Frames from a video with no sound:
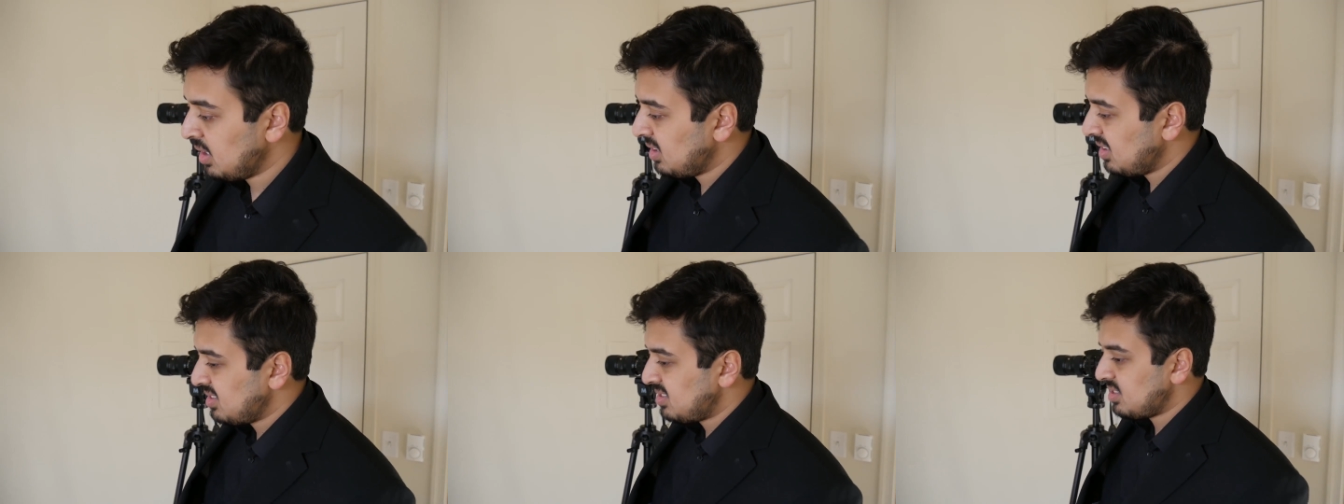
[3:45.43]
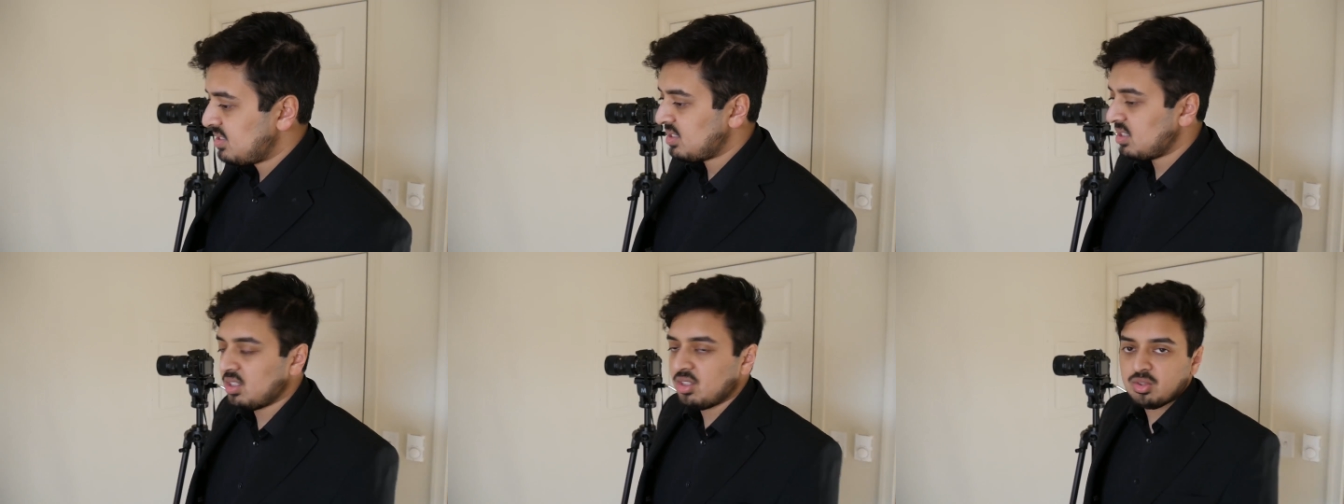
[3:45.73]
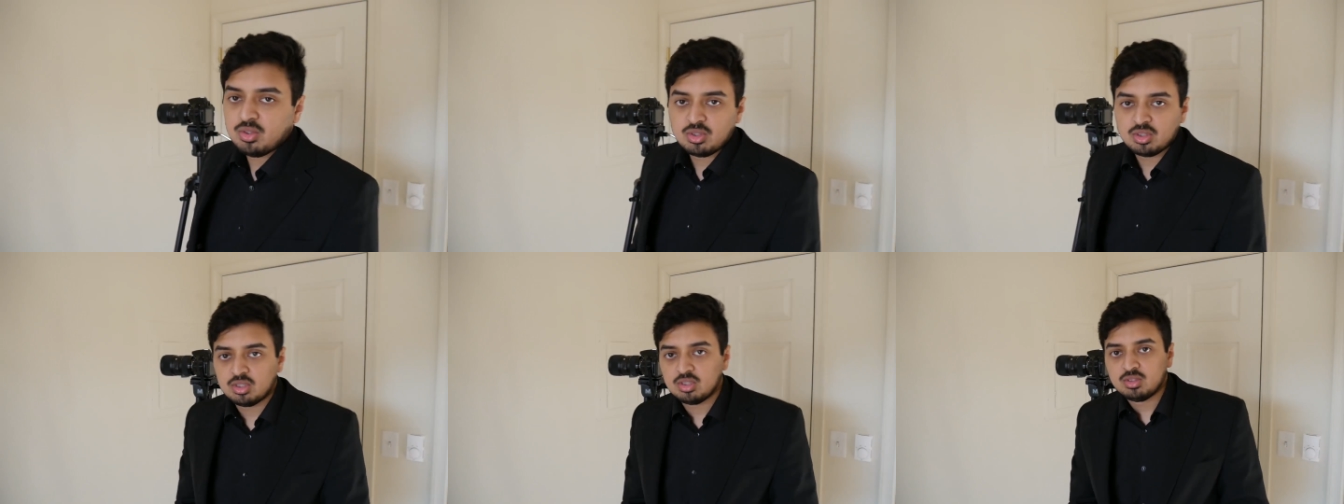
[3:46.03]
This isn't
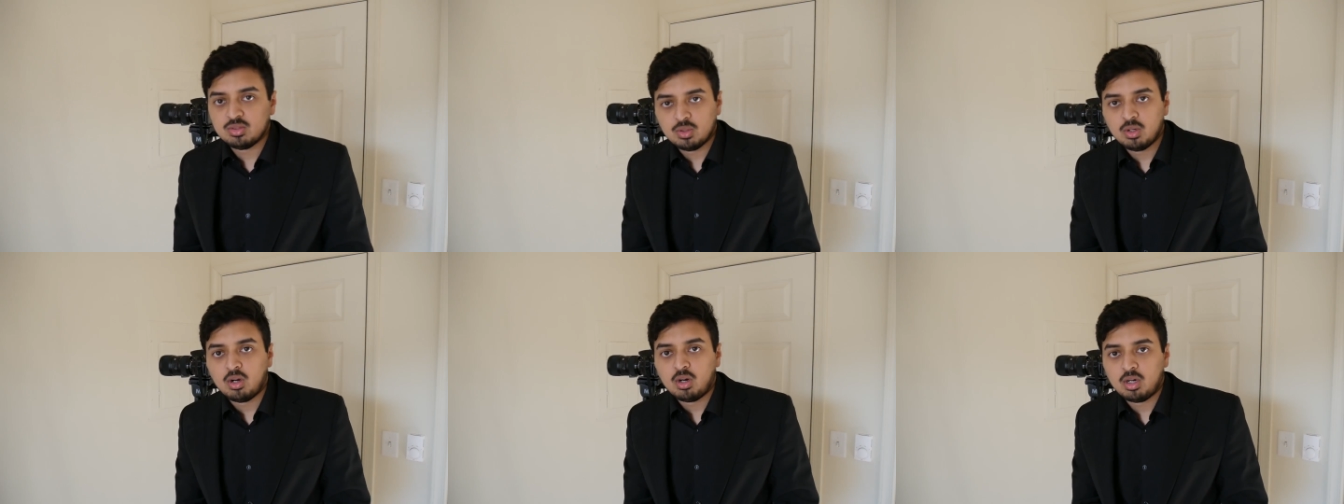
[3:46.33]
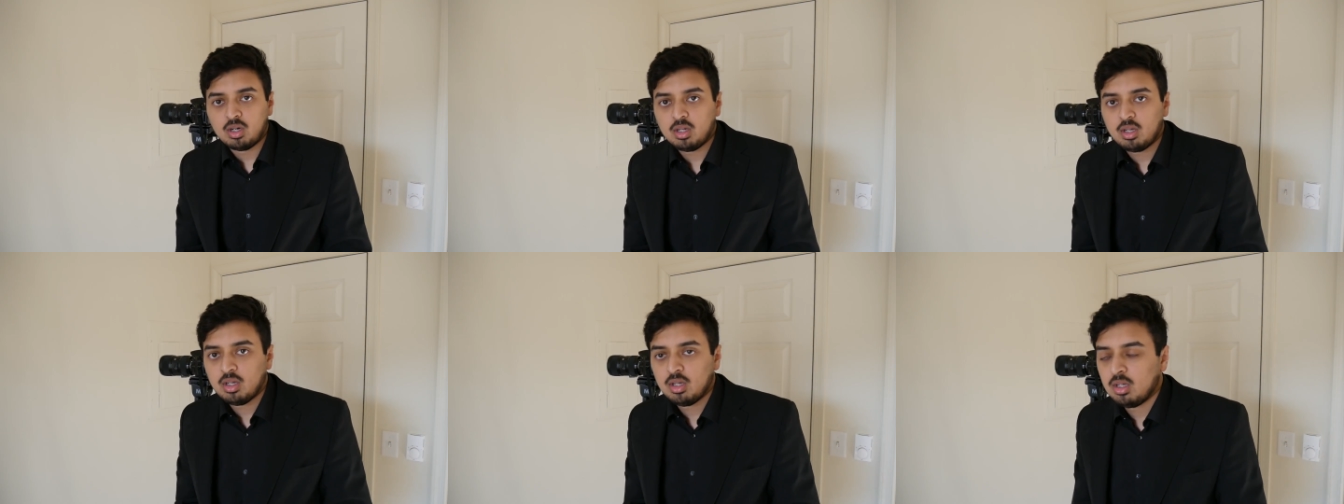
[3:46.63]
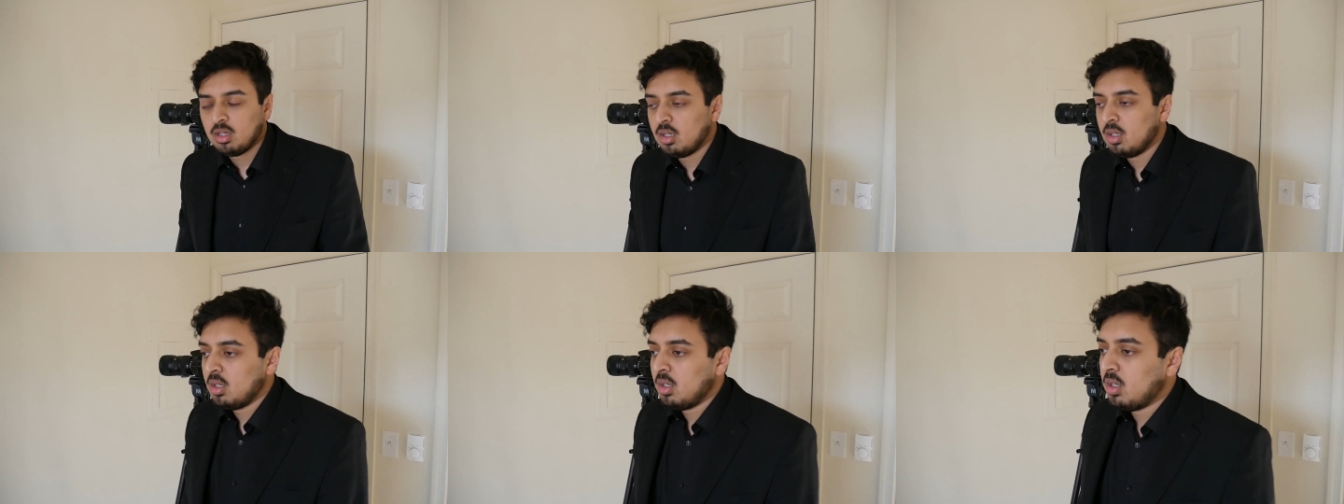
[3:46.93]
usually too hard,
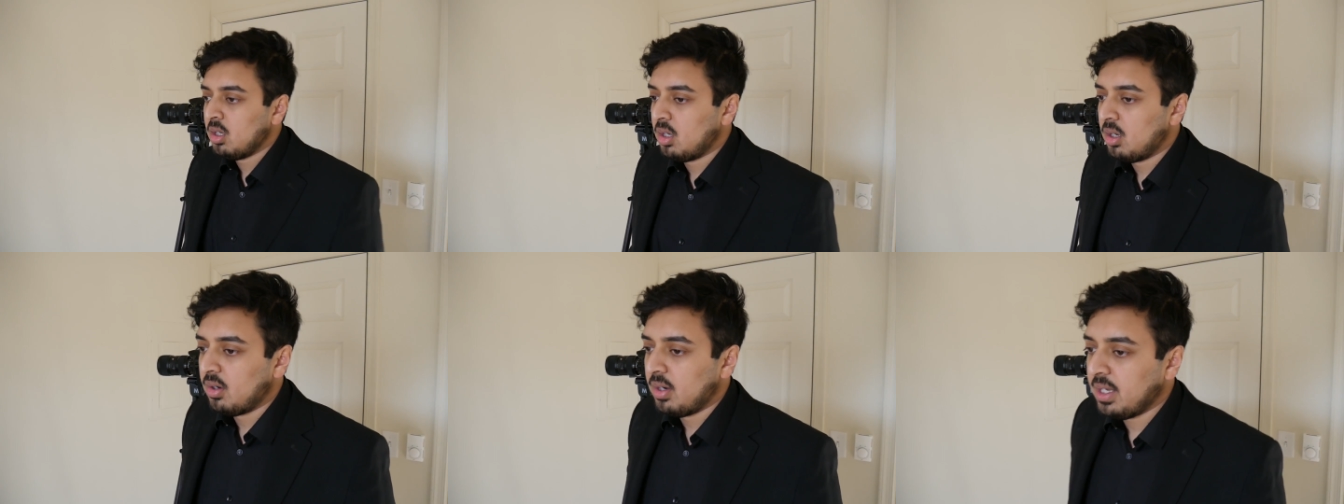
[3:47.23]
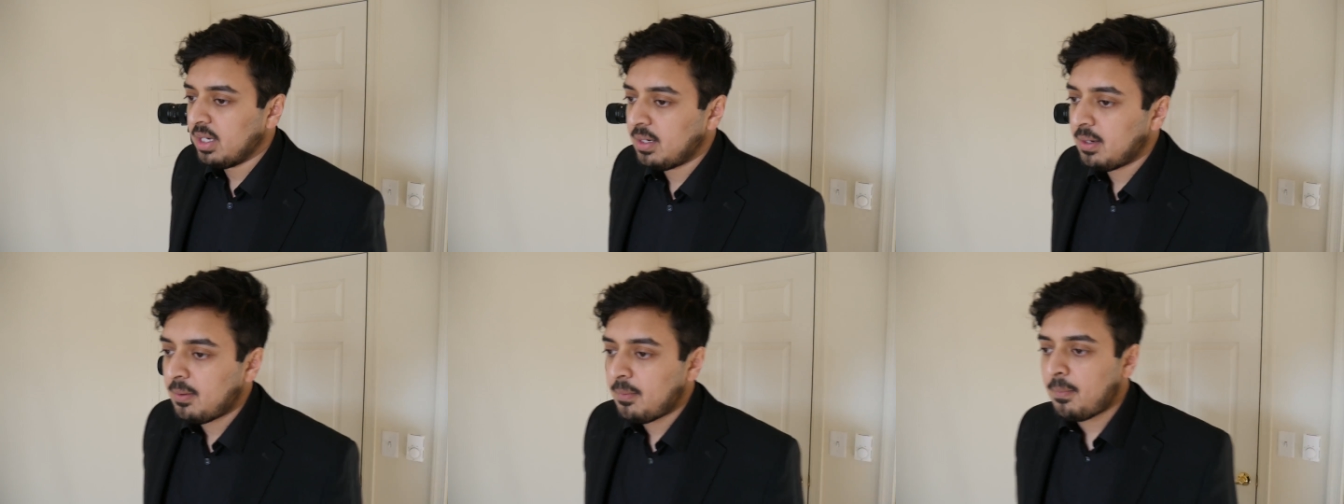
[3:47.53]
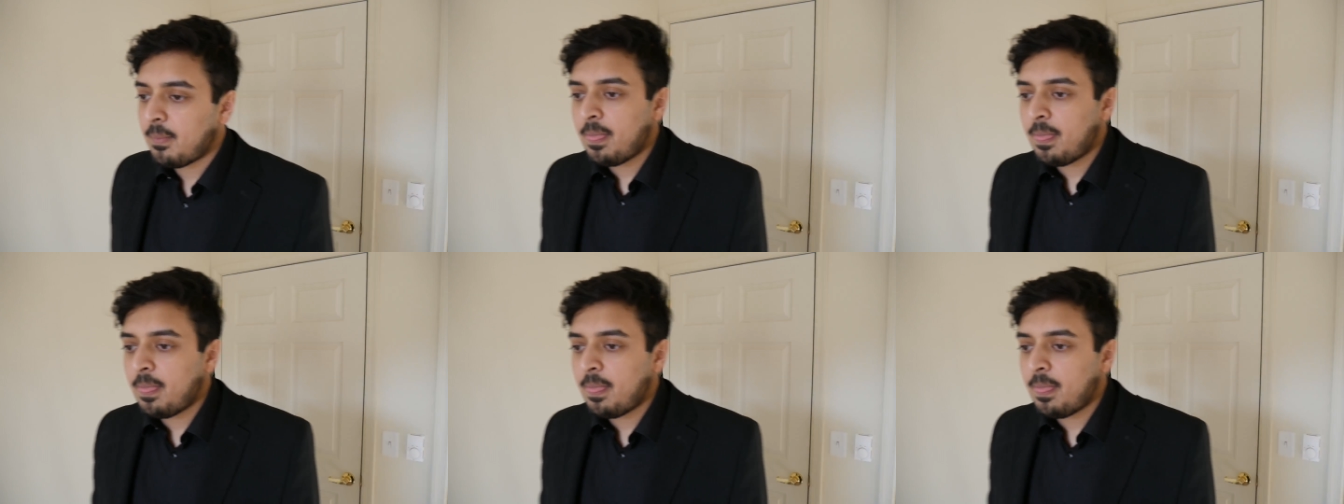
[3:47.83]
all right?